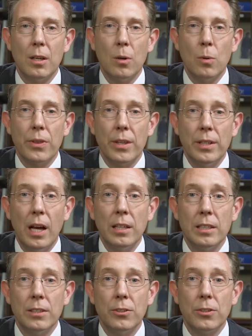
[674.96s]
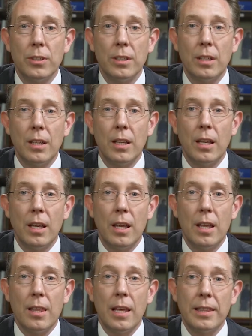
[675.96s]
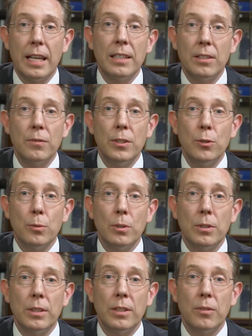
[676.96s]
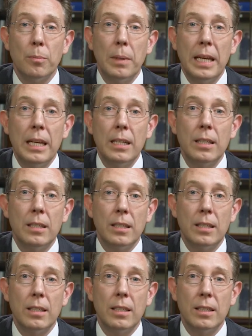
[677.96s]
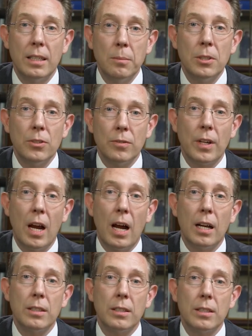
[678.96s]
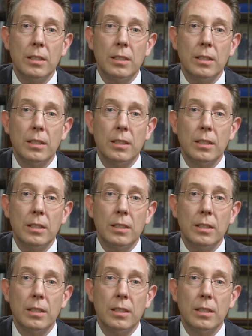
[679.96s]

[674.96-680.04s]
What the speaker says: with the knowledge that that individual is made in the image of God